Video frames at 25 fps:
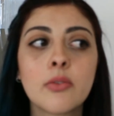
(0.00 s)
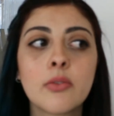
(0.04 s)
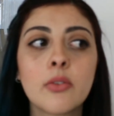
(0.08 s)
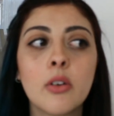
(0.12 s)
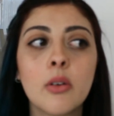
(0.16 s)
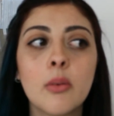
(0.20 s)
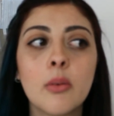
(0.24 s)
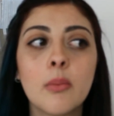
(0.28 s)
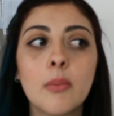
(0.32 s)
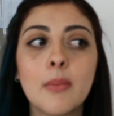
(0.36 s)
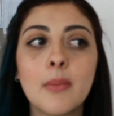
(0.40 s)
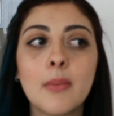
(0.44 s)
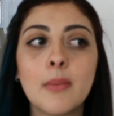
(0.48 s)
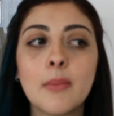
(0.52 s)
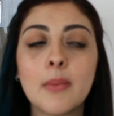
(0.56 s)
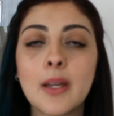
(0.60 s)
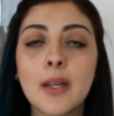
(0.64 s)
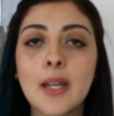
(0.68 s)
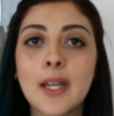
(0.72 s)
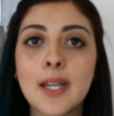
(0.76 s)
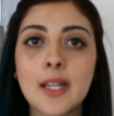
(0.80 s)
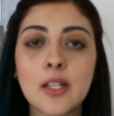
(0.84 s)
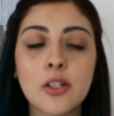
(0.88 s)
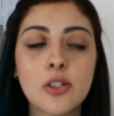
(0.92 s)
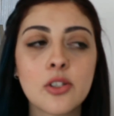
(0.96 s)
from
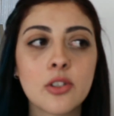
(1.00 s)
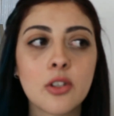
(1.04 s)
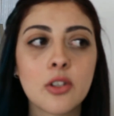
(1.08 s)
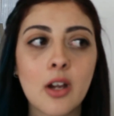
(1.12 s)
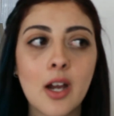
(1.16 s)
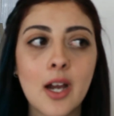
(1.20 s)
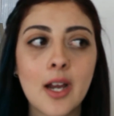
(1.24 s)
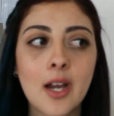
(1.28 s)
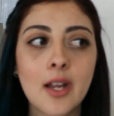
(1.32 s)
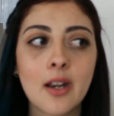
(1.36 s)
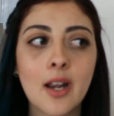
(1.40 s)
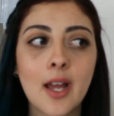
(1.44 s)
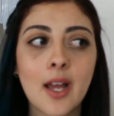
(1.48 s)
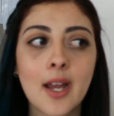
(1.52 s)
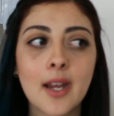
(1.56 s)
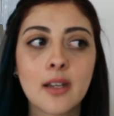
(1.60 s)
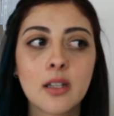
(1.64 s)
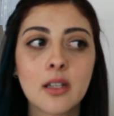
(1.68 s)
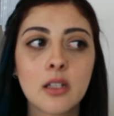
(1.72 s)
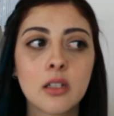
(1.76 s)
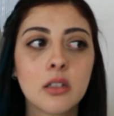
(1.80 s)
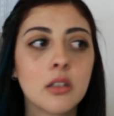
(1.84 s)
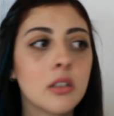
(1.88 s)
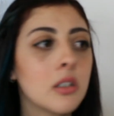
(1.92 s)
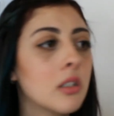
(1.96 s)
each side.
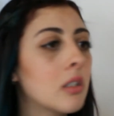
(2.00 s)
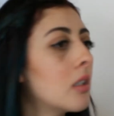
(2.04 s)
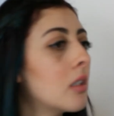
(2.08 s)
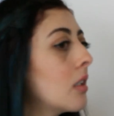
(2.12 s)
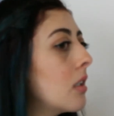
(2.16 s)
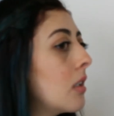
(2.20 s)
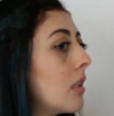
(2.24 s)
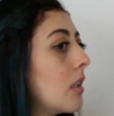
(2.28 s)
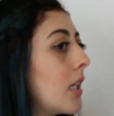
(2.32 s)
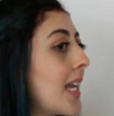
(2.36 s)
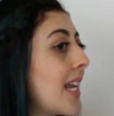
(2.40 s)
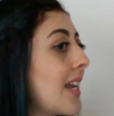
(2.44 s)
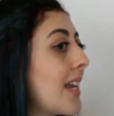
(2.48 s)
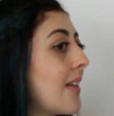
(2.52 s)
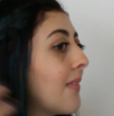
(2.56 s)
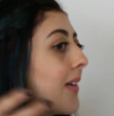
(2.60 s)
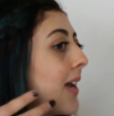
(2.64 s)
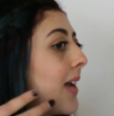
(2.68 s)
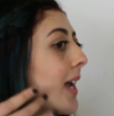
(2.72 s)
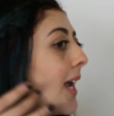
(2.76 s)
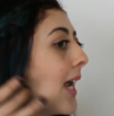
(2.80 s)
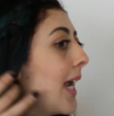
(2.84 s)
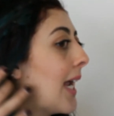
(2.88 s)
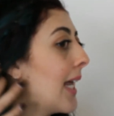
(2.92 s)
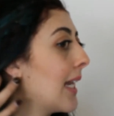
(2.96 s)
Like, if
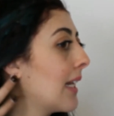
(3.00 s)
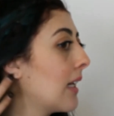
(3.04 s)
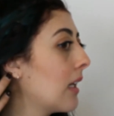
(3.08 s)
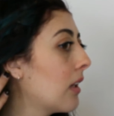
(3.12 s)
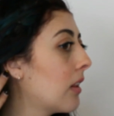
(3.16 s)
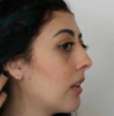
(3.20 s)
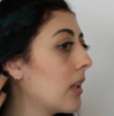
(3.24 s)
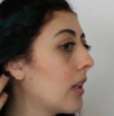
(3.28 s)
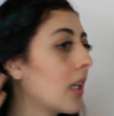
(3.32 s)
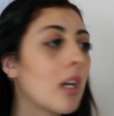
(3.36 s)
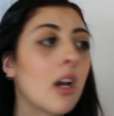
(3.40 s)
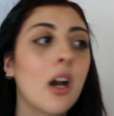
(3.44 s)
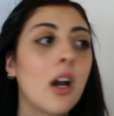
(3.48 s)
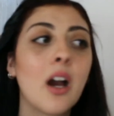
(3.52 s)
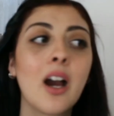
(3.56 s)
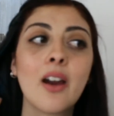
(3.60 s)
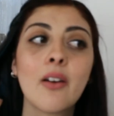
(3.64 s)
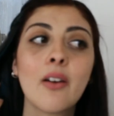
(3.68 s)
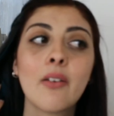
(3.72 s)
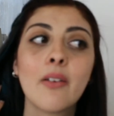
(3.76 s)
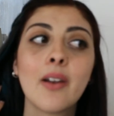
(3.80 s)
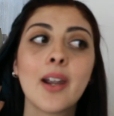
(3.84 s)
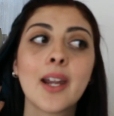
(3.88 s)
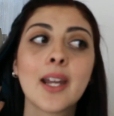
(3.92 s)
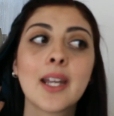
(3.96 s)
anything,
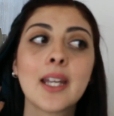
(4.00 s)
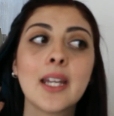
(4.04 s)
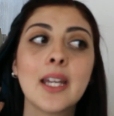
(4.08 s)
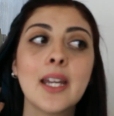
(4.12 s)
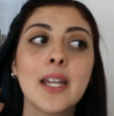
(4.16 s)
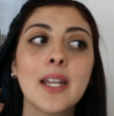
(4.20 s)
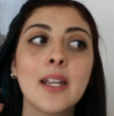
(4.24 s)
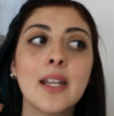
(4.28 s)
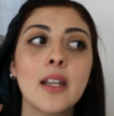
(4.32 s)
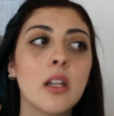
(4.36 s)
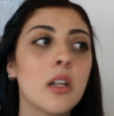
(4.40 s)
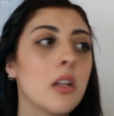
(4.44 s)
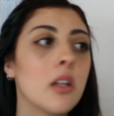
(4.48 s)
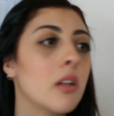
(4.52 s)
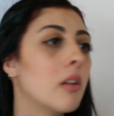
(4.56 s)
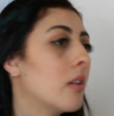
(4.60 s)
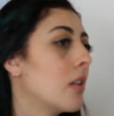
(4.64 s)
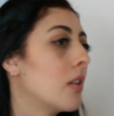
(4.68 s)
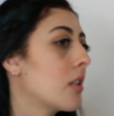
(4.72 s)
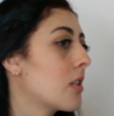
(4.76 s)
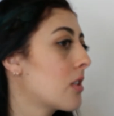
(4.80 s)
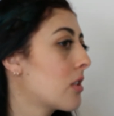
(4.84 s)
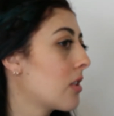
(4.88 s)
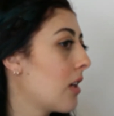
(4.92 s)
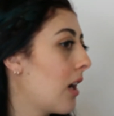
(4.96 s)
I reckon
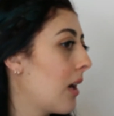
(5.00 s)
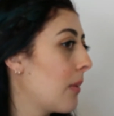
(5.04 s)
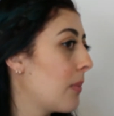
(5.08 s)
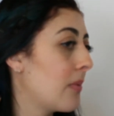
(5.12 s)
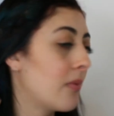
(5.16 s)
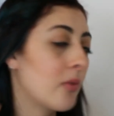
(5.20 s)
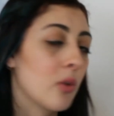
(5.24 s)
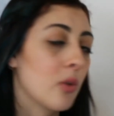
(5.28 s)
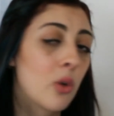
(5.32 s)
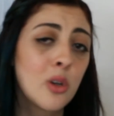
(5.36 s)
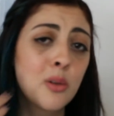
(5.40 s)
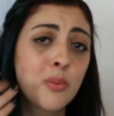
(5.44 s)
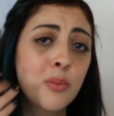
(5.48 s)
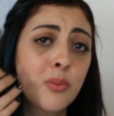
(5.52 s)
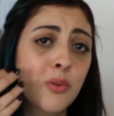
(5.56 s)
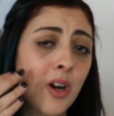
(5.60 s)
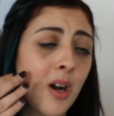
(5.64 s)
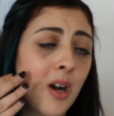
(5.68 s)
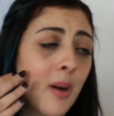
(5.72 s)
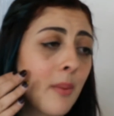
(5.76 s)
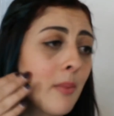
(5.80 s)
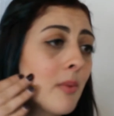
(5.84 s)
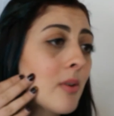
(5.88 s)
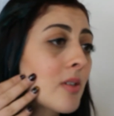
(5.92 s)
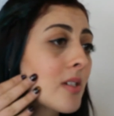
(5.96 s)
the side with no
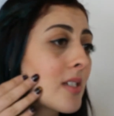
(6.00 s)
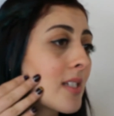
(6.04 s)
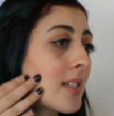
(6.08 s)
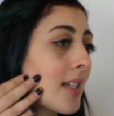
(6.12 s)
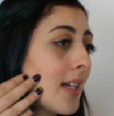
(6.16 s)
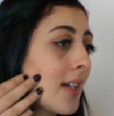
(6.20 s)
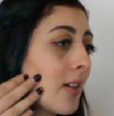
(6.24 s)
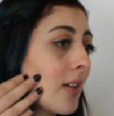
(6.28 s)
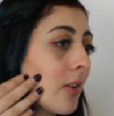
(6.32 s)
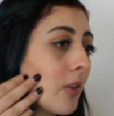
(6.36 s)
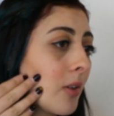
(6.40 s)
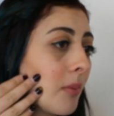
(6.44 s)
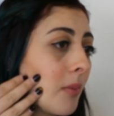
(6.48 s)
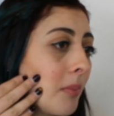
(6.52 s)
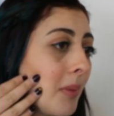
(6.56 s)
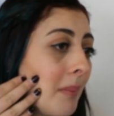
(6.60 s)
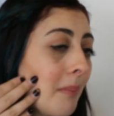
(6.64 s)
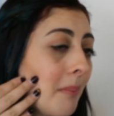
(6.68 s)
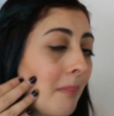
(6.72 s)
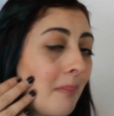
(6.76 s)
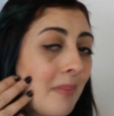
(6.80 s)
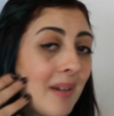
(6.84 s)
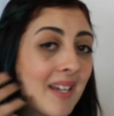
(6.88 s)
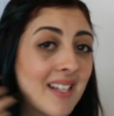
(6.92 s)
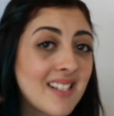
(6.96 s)
primer has stayed on a bit
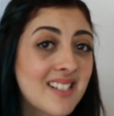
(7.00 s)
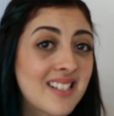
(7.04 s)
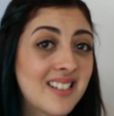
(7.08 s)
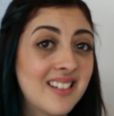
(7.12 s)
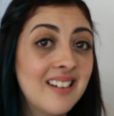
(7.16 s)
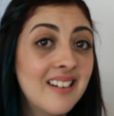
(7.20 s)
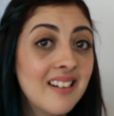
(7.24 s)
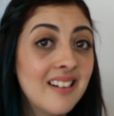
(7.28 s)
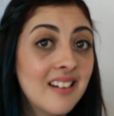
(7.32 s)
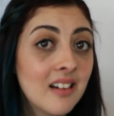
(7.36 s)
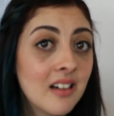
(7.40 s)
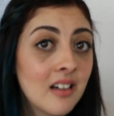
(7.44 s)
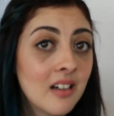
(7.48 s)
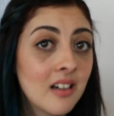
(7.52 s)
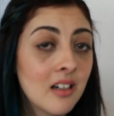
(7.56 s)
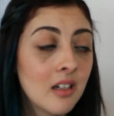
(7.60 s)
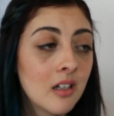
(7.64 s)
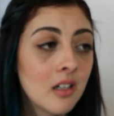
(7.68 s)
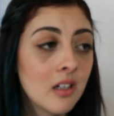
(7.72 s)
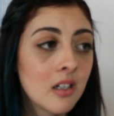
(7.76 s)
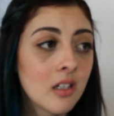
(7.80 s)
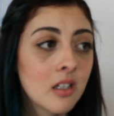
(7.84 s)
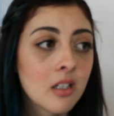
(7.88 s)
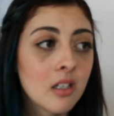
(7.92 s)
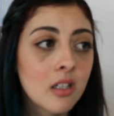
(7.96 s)
better
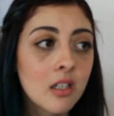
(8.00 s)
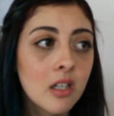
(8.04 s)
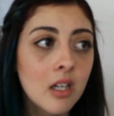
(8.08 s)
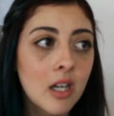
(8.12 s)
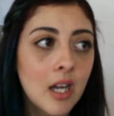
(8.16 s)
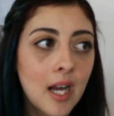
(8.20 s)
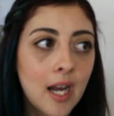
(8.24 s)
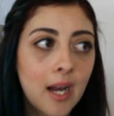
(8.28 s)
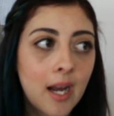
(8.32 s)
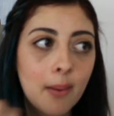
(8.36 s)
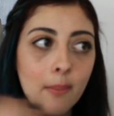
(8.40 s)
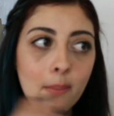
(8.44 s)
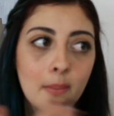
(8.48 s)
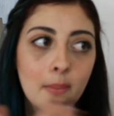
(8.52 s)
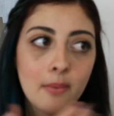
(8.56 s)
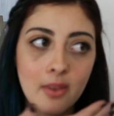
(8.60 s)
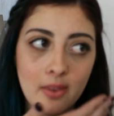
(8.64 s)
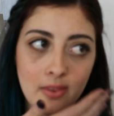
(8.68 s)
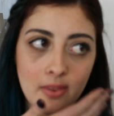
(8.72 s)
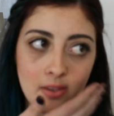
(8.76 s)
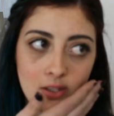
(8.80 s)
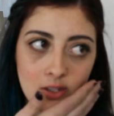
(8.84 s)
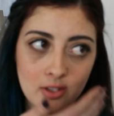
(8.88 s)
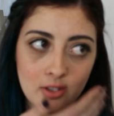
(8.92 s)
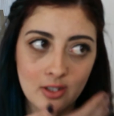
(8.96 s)

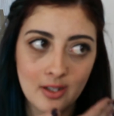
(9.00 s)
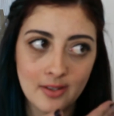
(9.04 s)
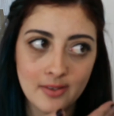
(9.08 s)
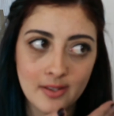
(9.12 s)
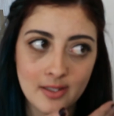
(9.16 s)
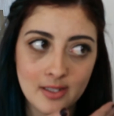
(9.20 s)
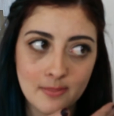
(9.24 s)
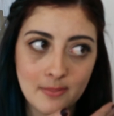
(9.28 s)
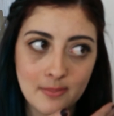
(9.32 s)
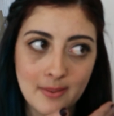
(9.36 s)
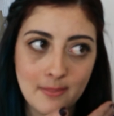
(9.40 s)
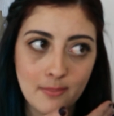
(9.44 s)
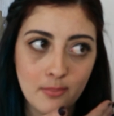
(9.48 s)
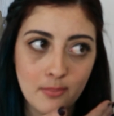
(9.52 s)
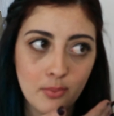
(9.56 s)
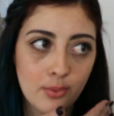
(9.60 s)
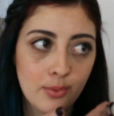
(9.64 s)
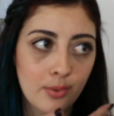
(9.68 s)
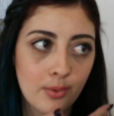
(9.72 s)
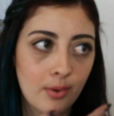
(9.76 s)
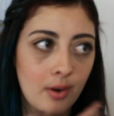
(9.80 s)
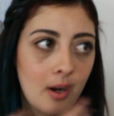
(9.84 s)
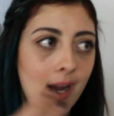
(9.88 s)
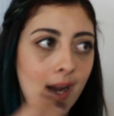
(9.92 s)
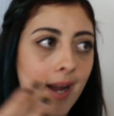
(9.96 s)
than the side that's been
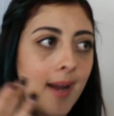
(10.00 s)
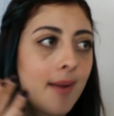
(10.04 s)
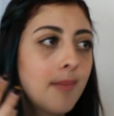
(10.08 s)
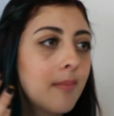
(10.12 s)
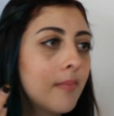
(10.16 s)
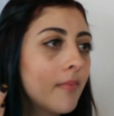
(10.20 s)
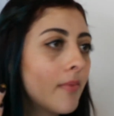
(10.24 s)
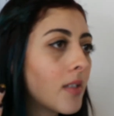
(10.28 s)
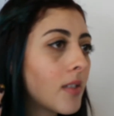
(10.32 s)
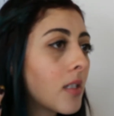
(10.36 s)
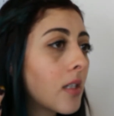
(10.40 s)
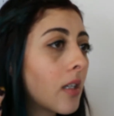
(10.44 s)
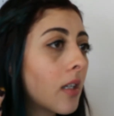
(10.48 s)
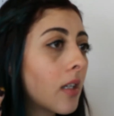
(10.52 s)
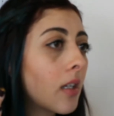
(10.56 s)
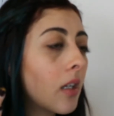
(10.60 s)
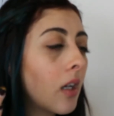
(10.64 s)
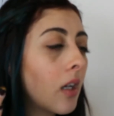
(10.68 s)
primed.